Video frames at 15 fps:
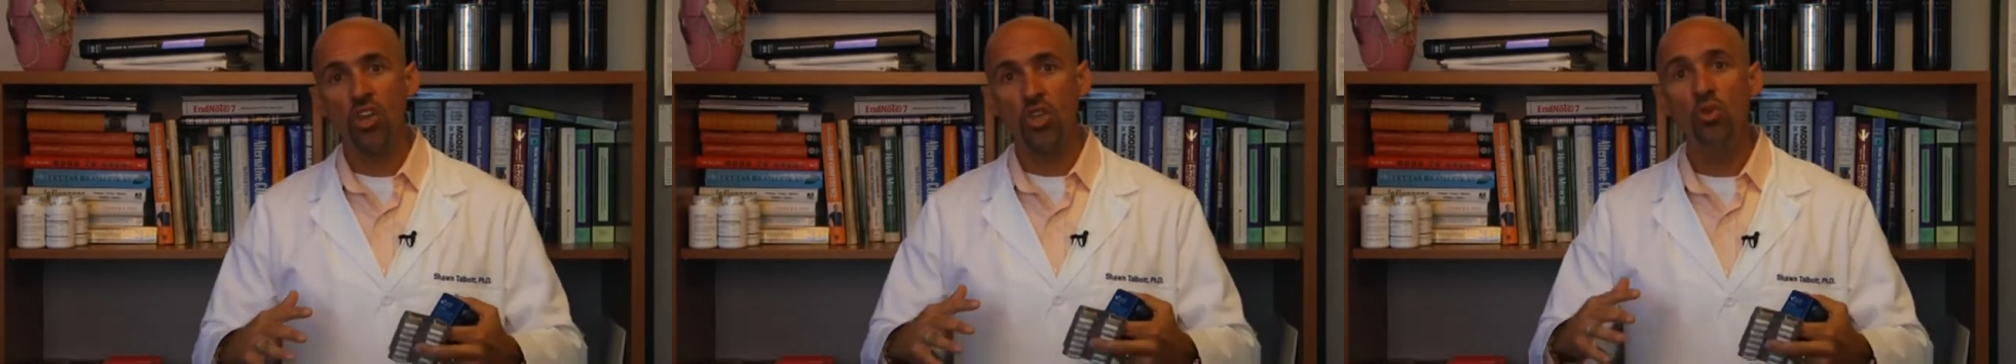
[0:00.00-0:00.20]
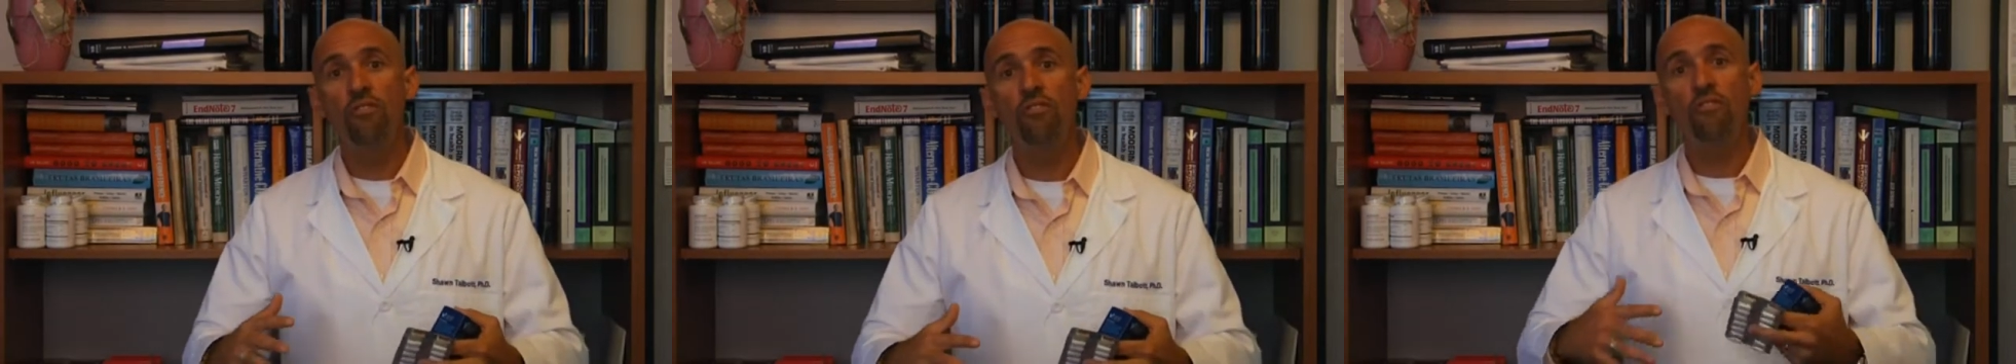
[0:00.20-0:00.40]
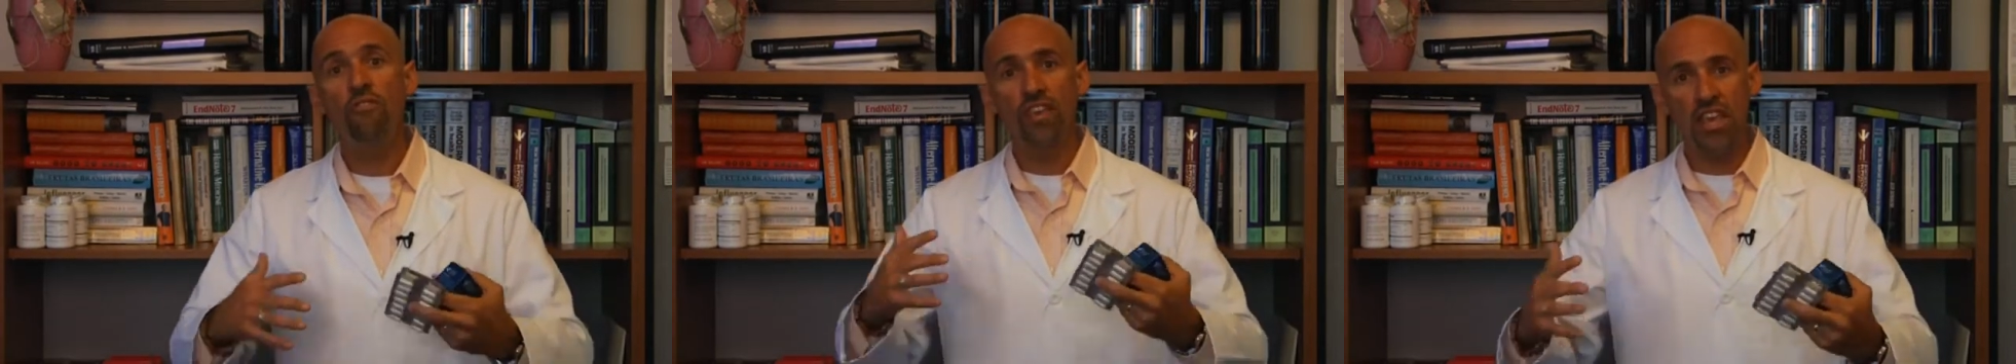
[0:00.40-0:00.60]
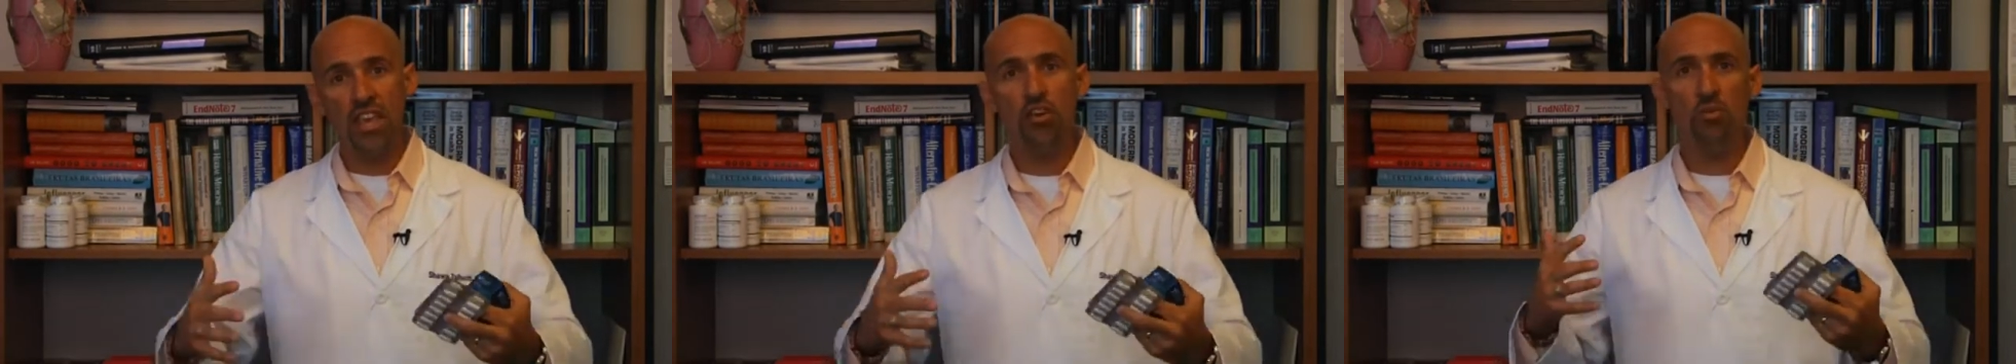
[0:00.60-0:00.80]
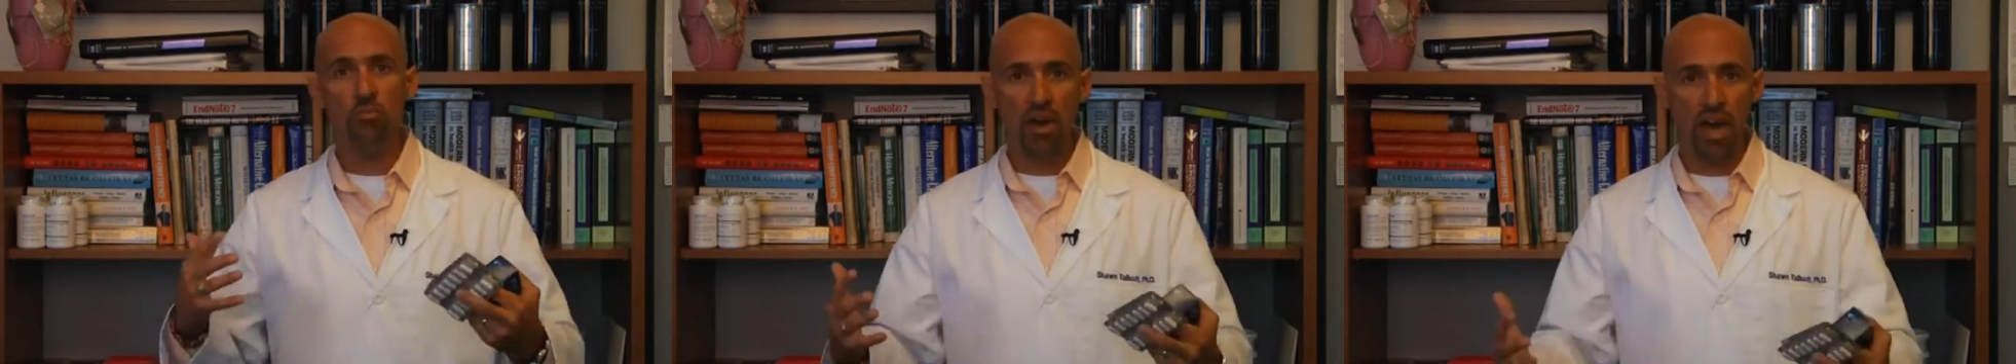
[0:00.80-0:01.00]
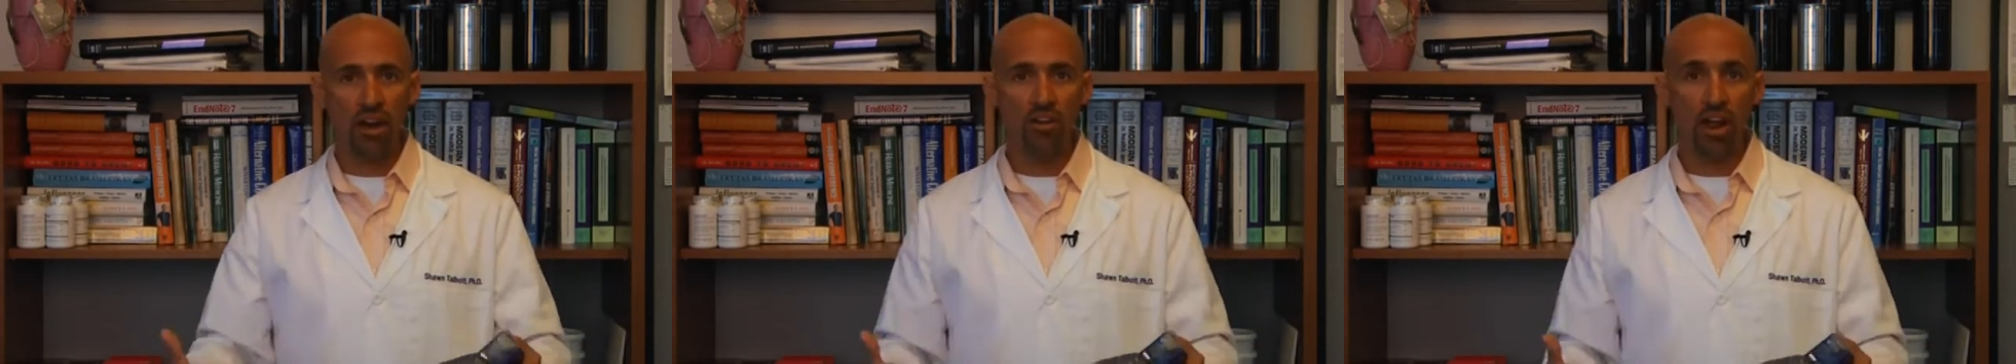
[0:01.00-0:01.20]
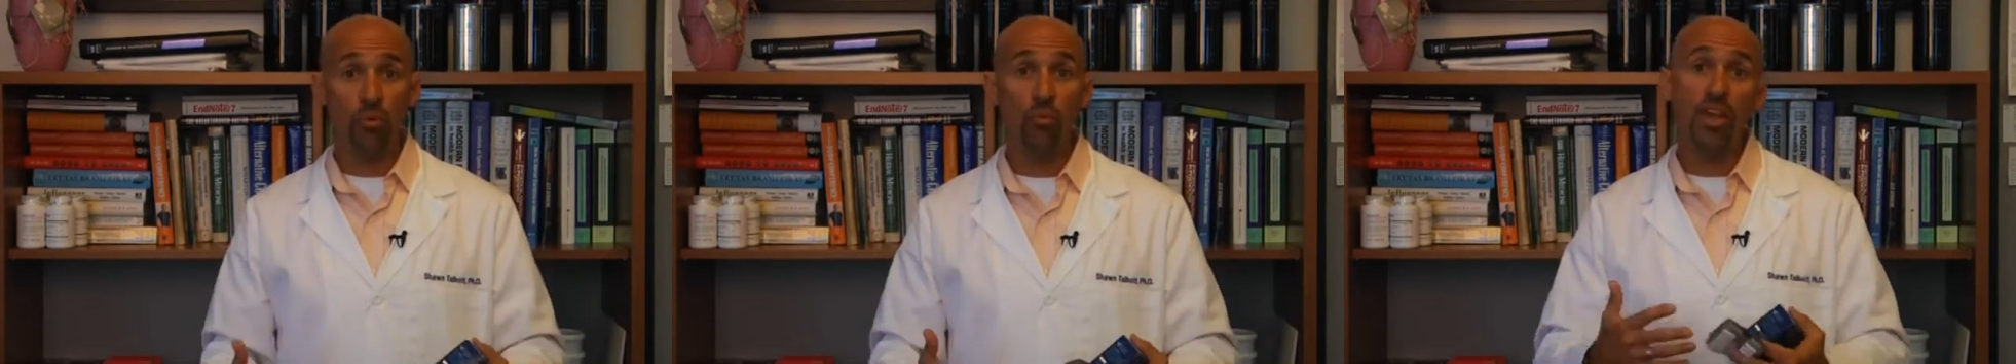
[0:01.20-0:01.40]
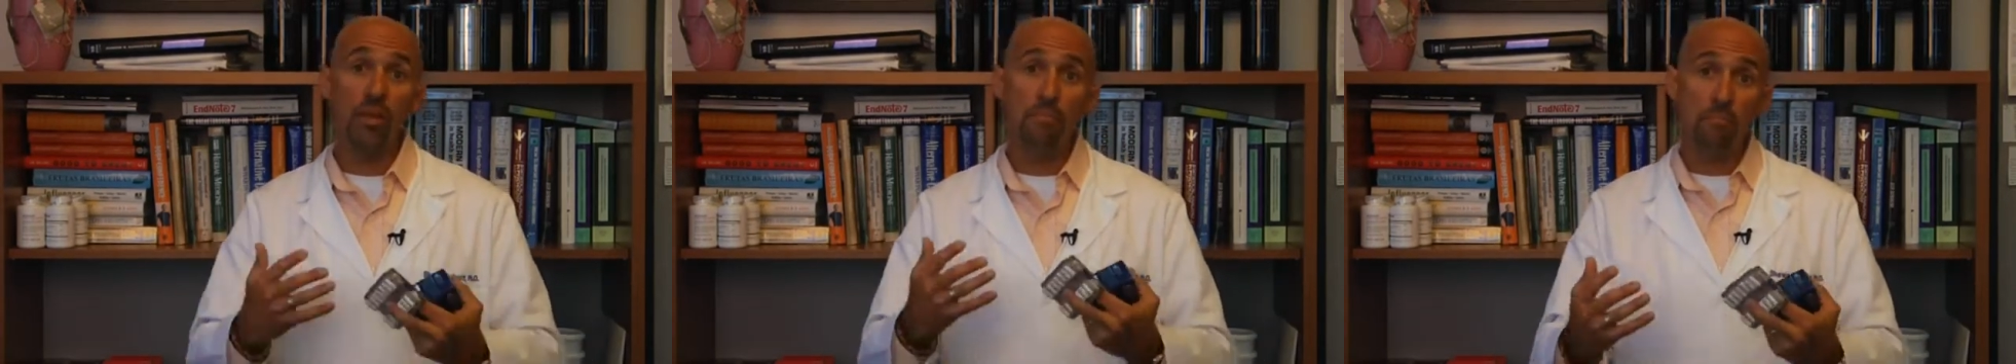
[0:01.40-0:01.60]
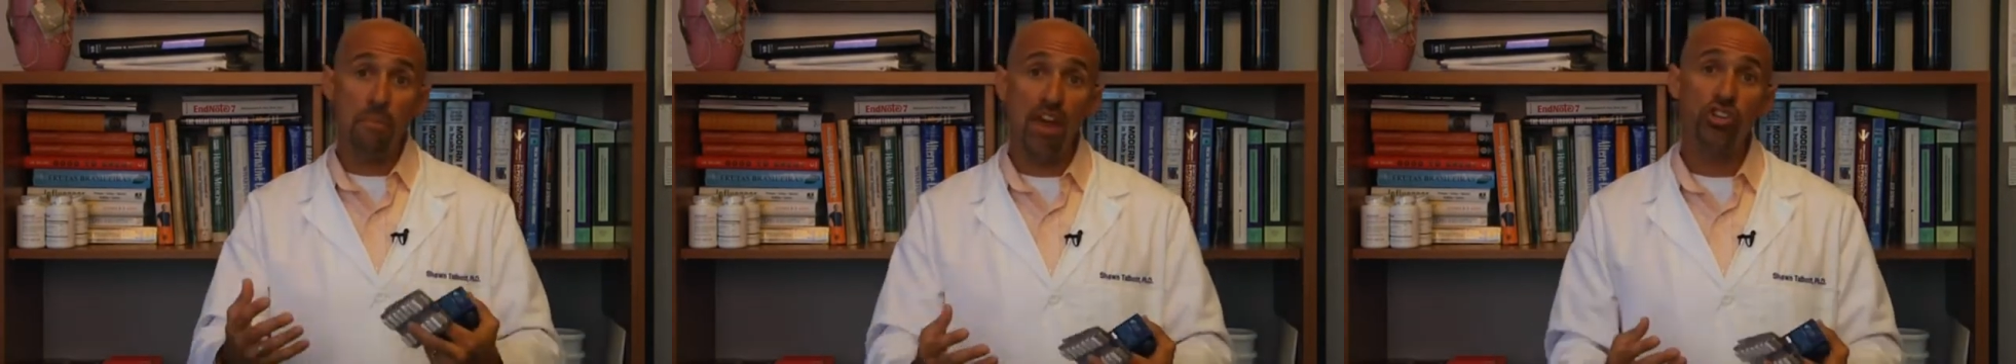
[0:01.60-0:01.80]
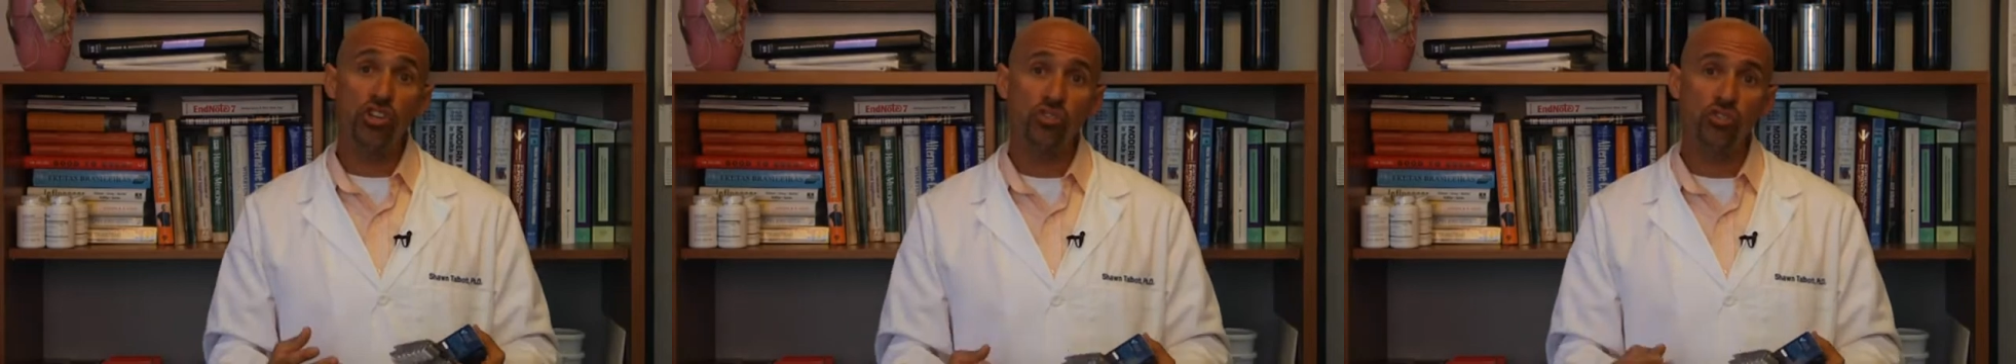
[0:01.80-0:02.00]
you feel better, and we can
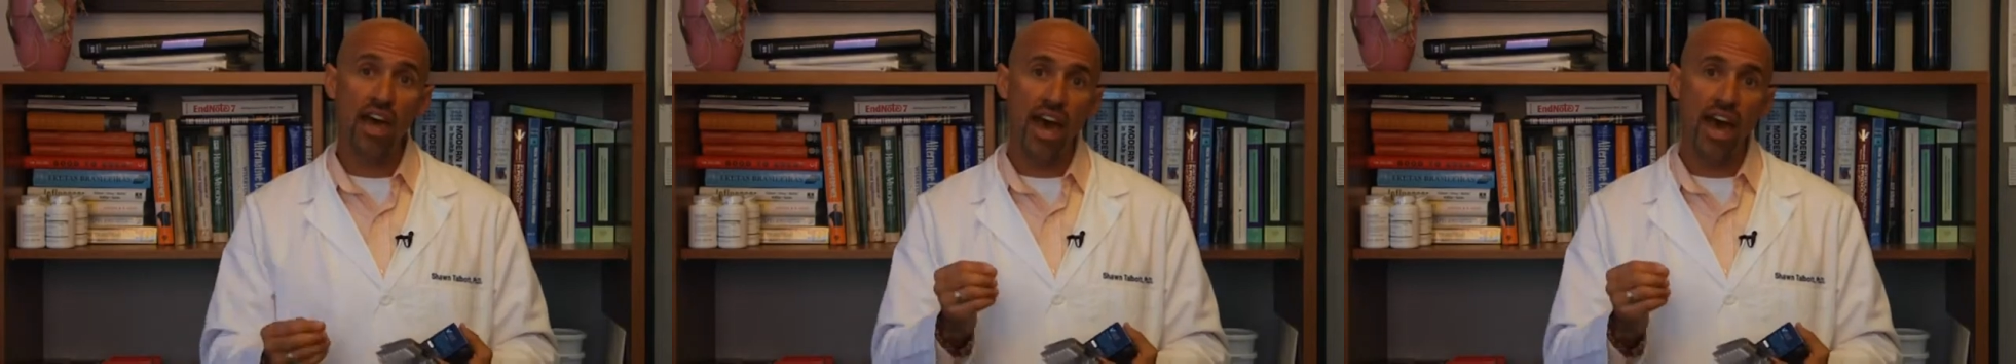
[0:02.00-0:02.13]
measure